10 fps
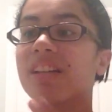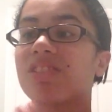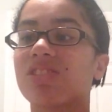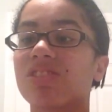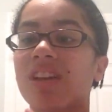
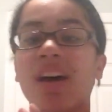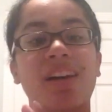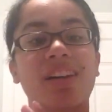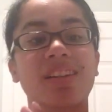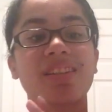It's just
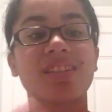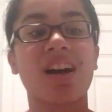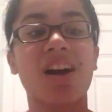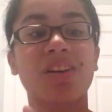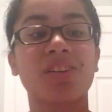that he's
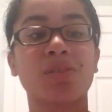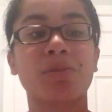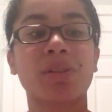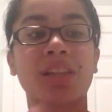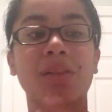not gonna
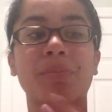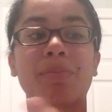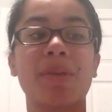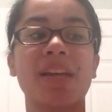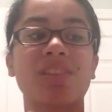really
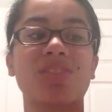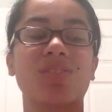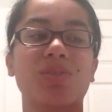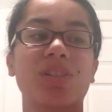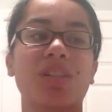make
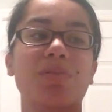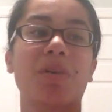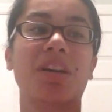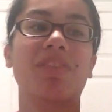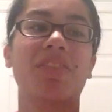Suki
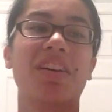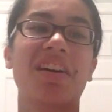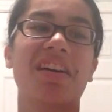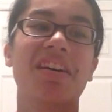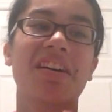one of
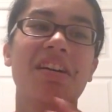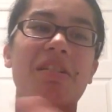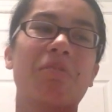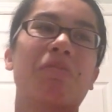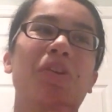the
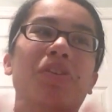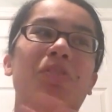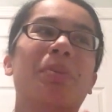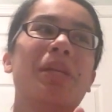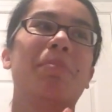
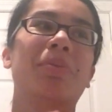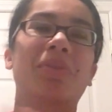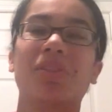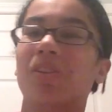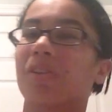first
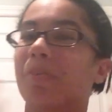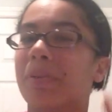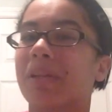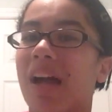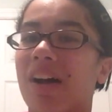people, you know, to
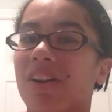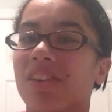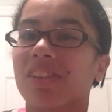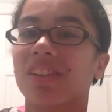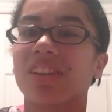be out
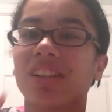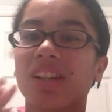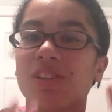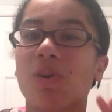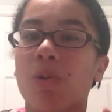on the
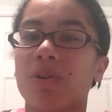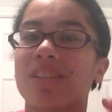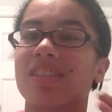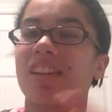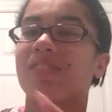court
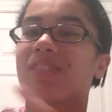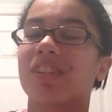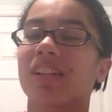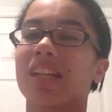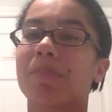and stuff. He's
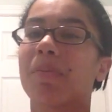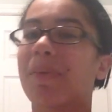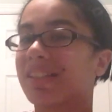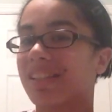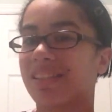gonna keep
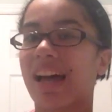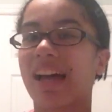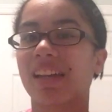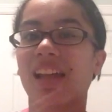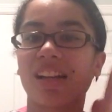him on the
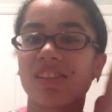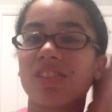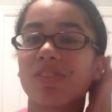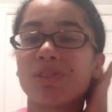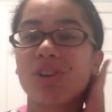
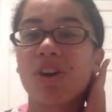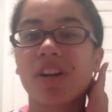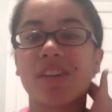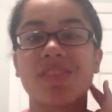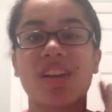sidelines the
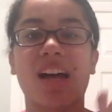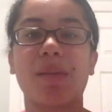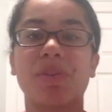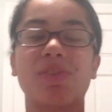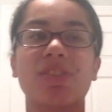majority of the
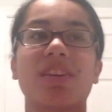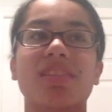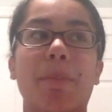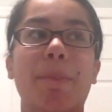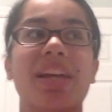time if he
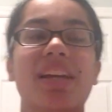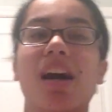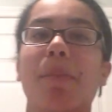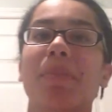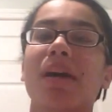doesn't pick
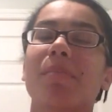up.